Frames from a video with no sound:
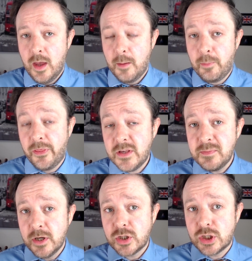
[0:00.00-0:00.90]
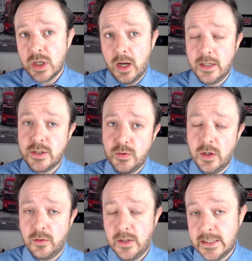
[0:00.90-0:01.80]
But this much I do
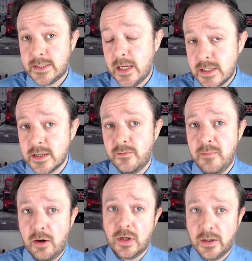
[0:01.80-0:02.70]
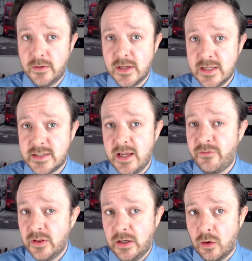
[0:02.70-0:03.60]
know, the state of Maryland is
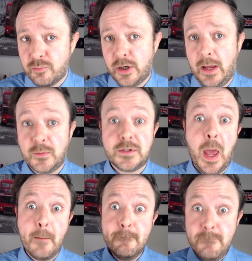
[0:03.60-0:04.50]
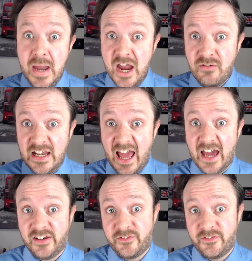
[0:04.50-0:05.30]
definitely not pronounced Maryland.